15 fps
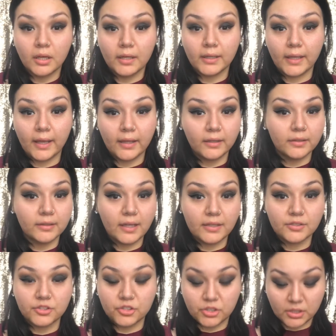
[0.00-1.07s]
Again,
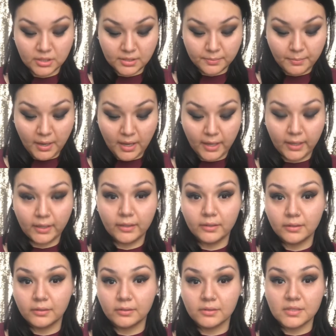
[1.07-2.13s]
that's just my,
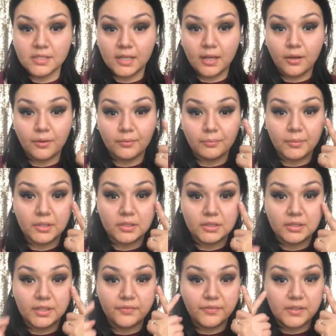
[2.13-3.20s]
see how the
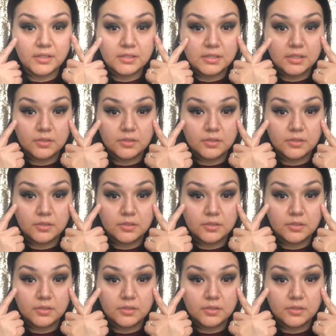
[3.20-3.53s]
difference?